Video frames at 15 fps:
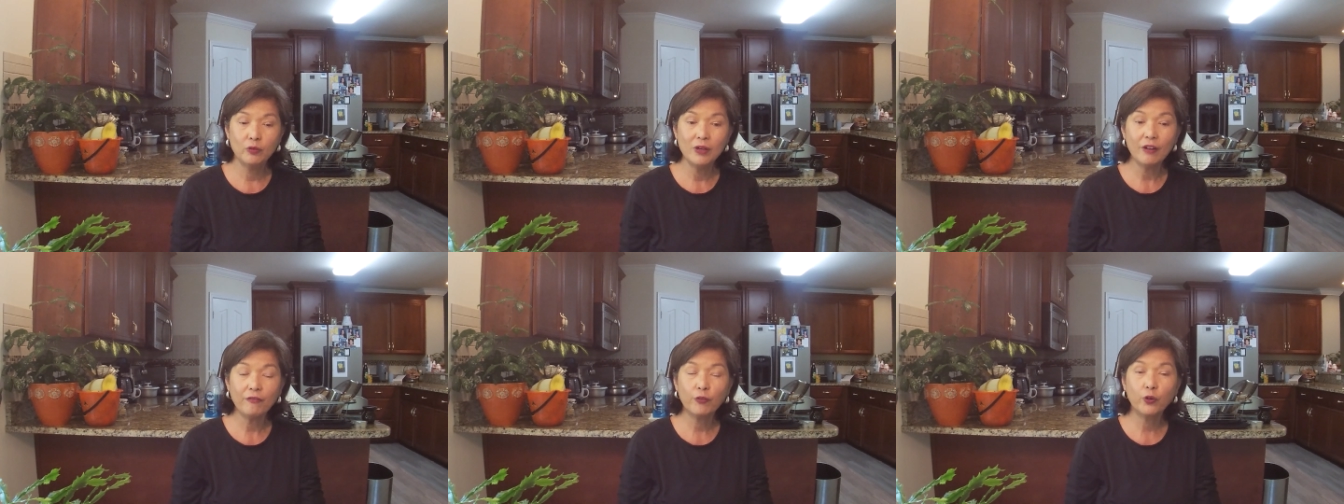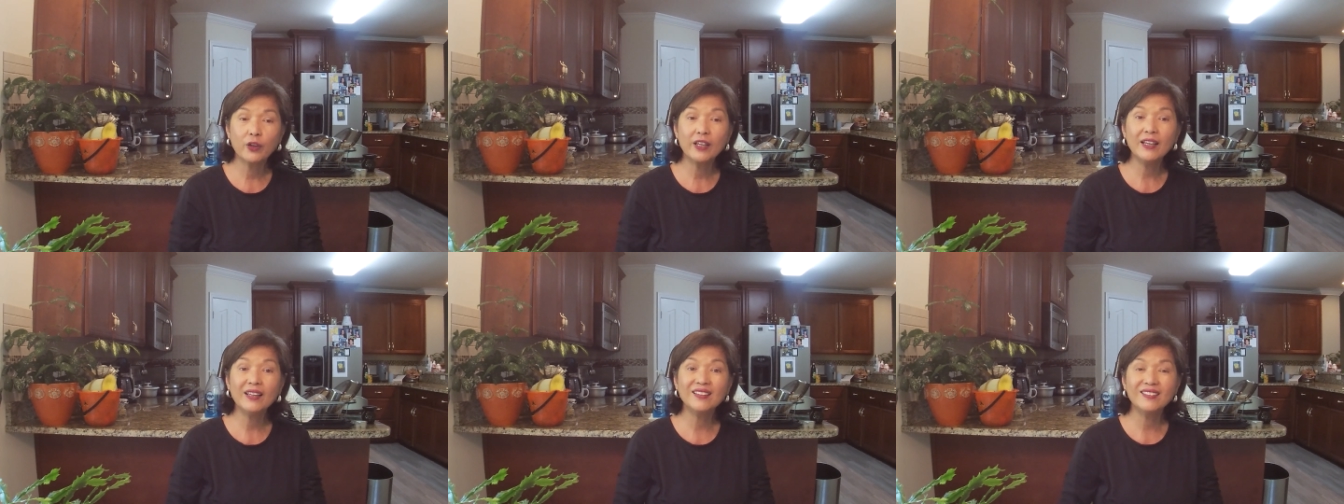do not
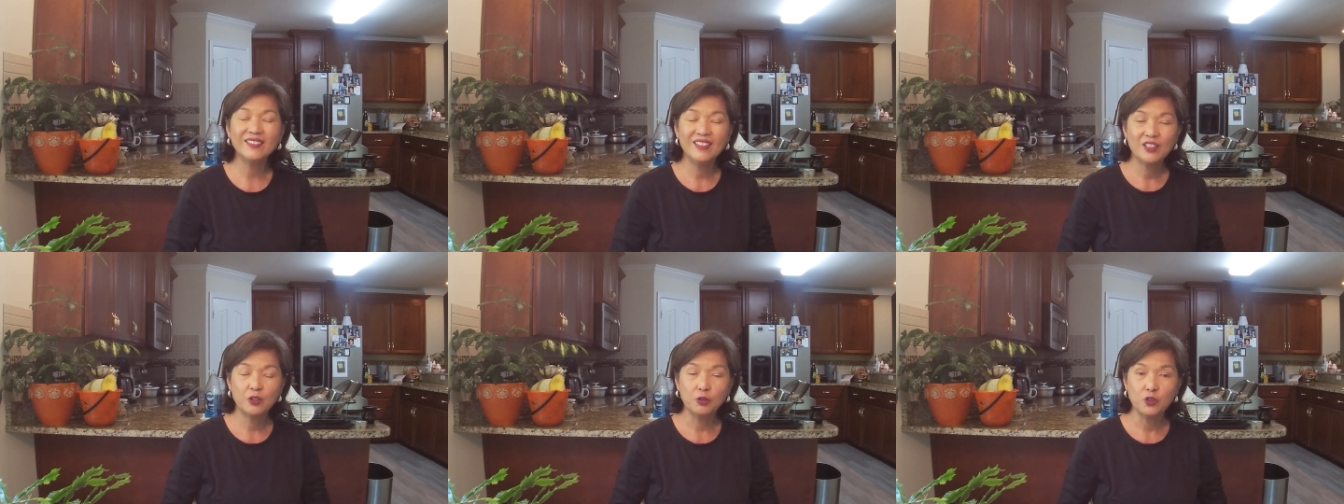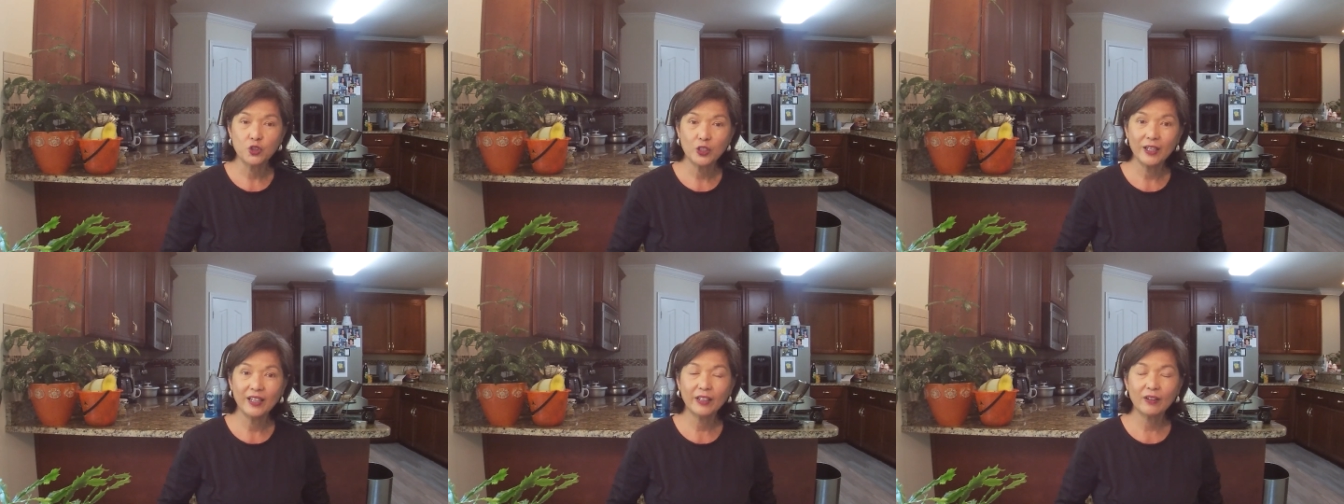forget to
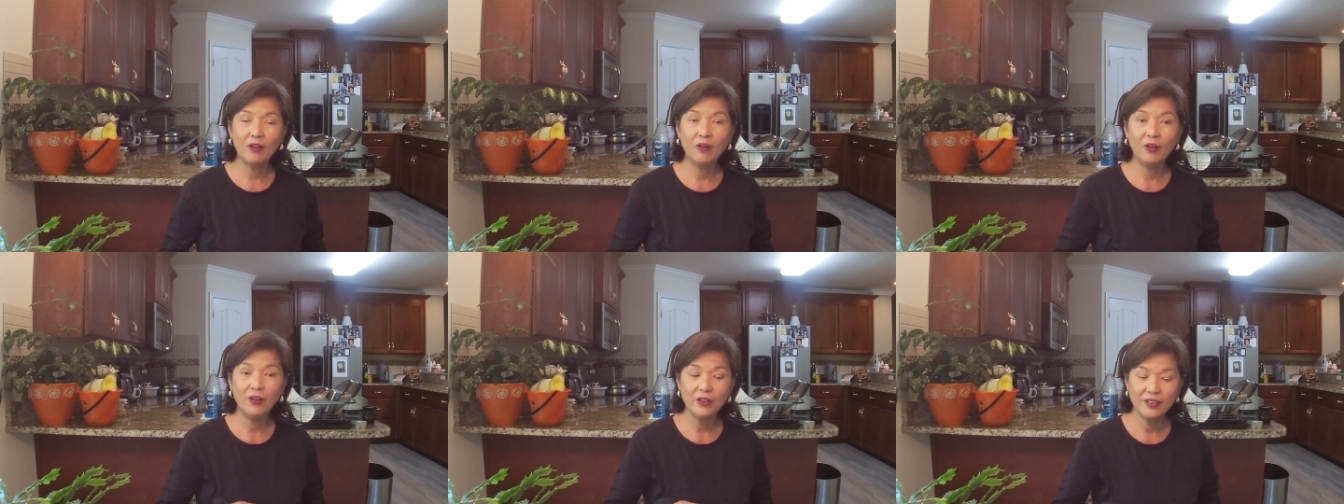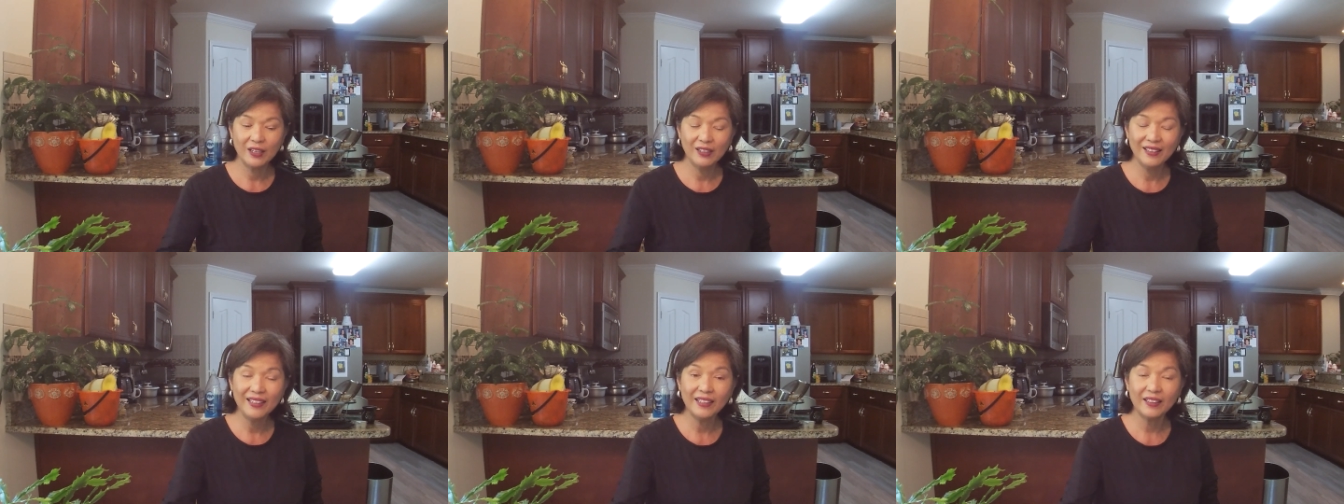check on
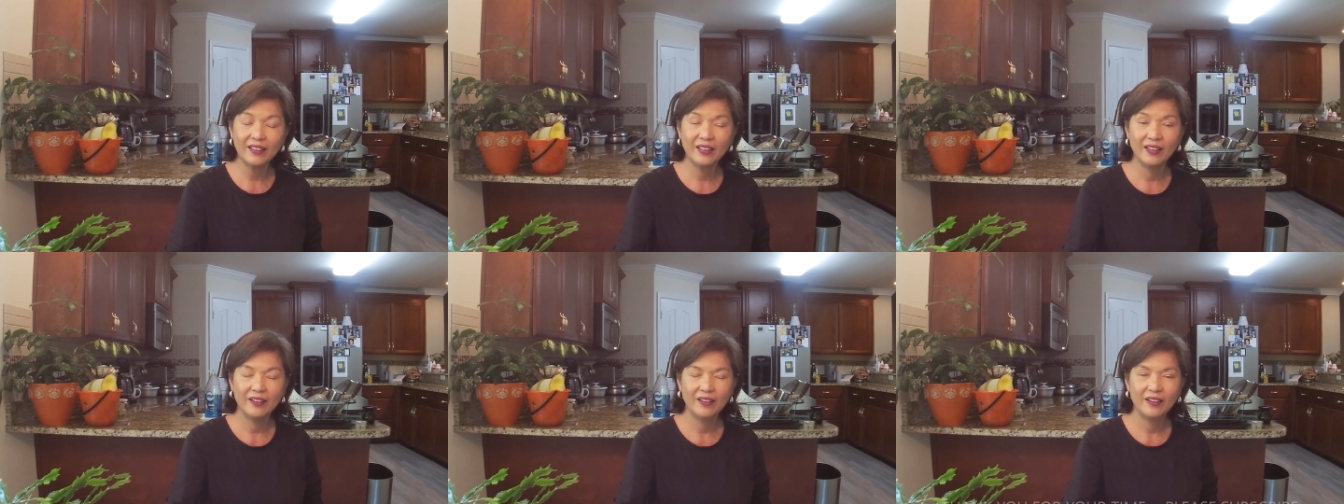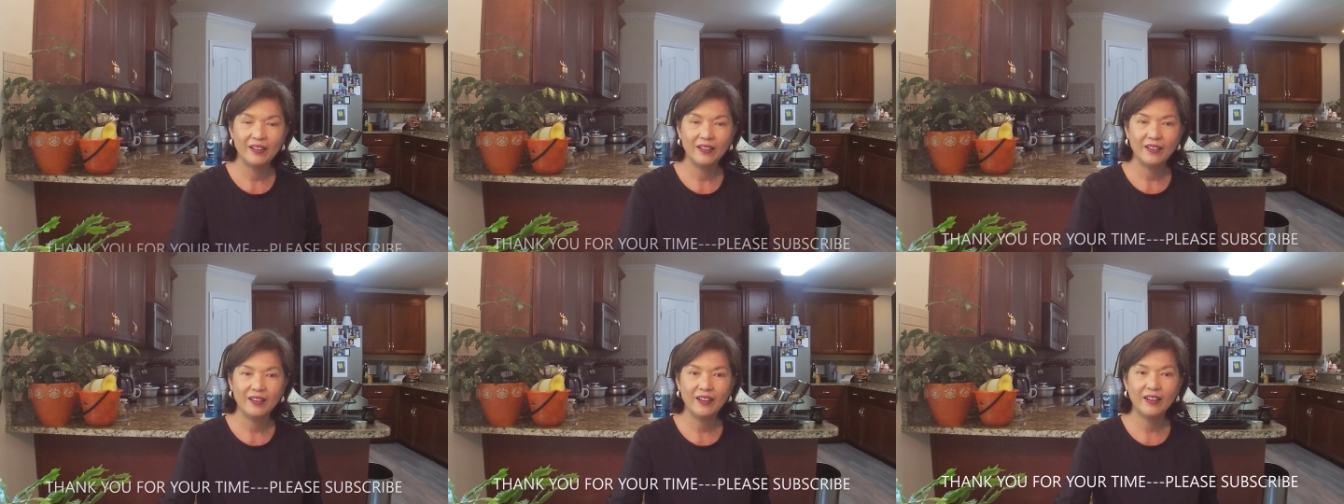the link
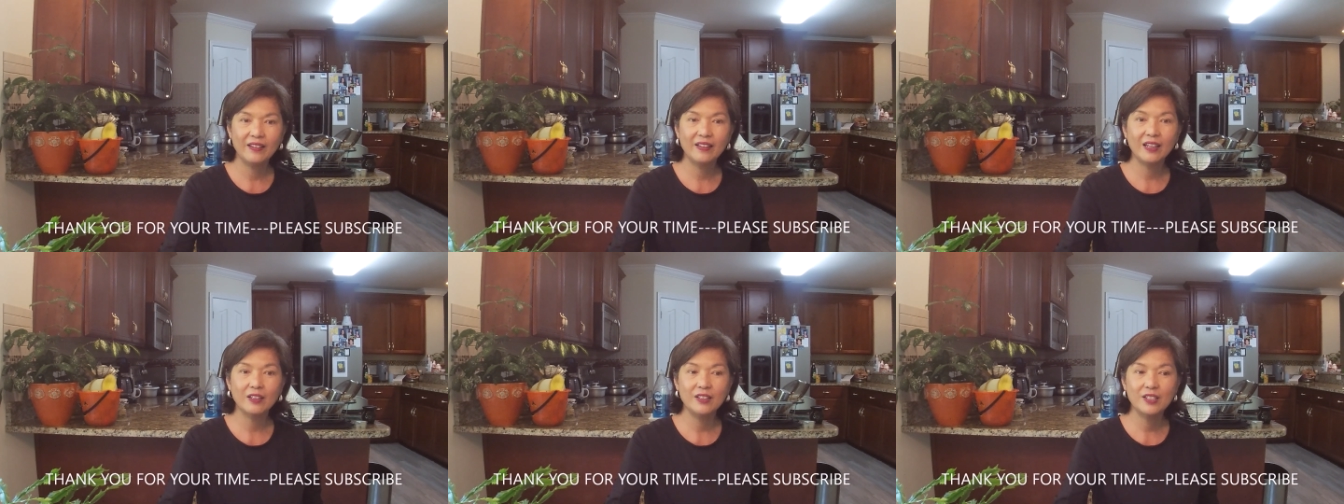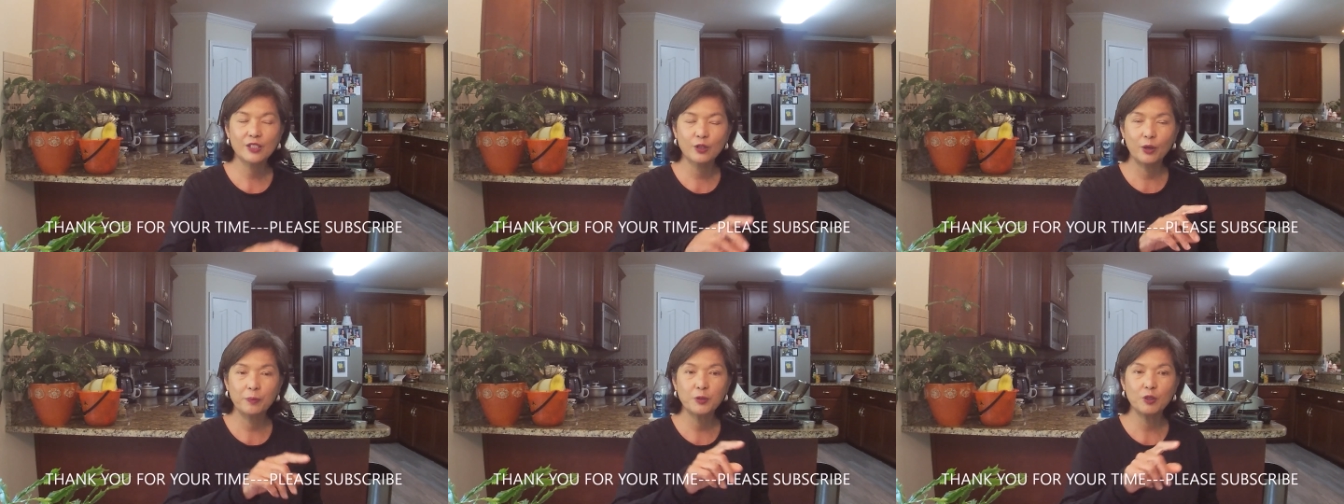in that
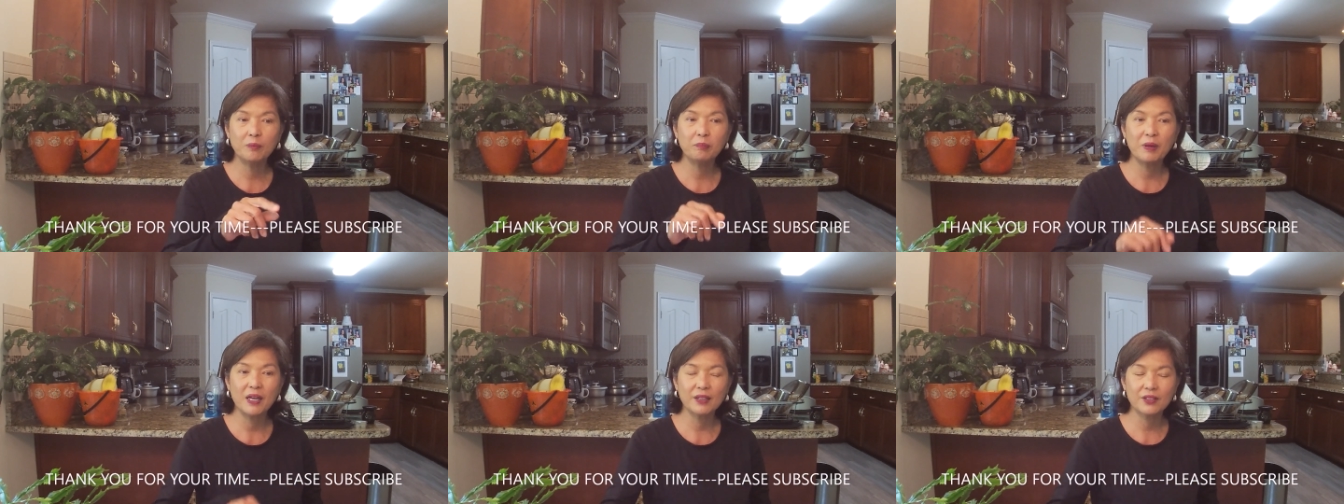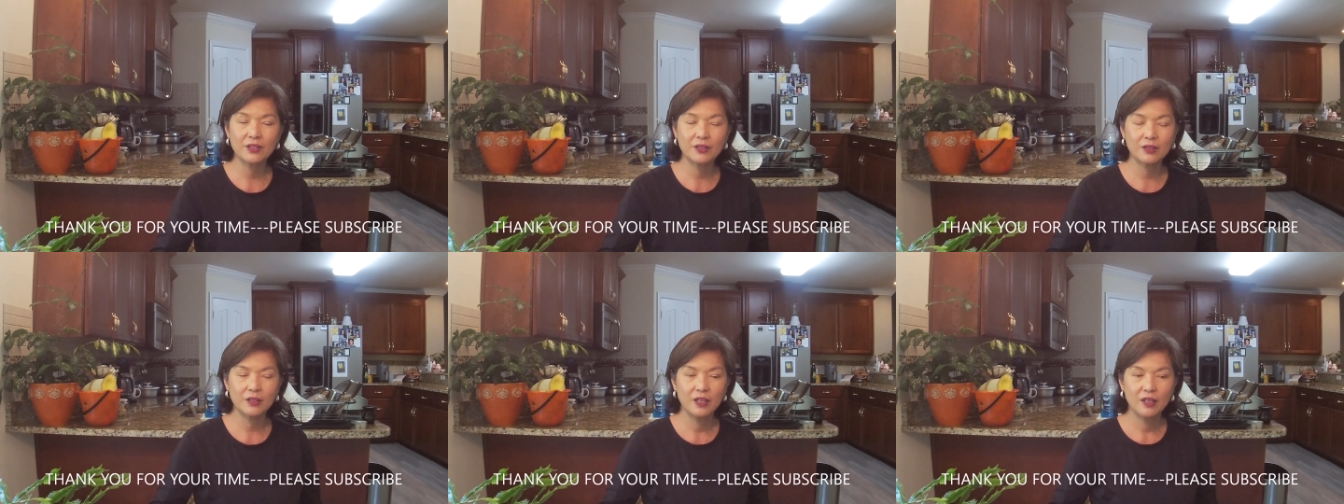description
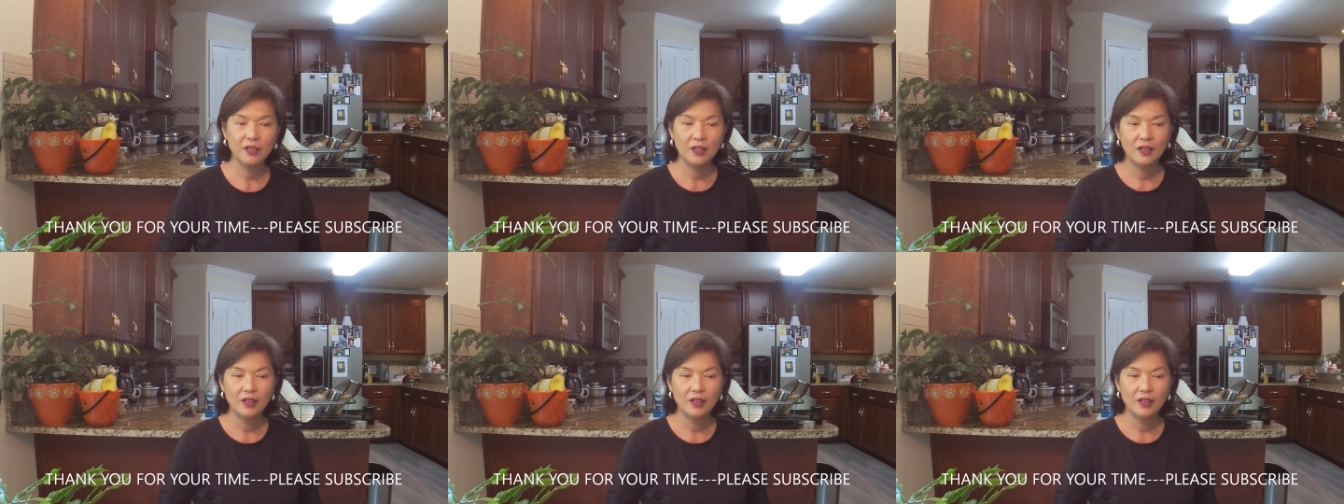box.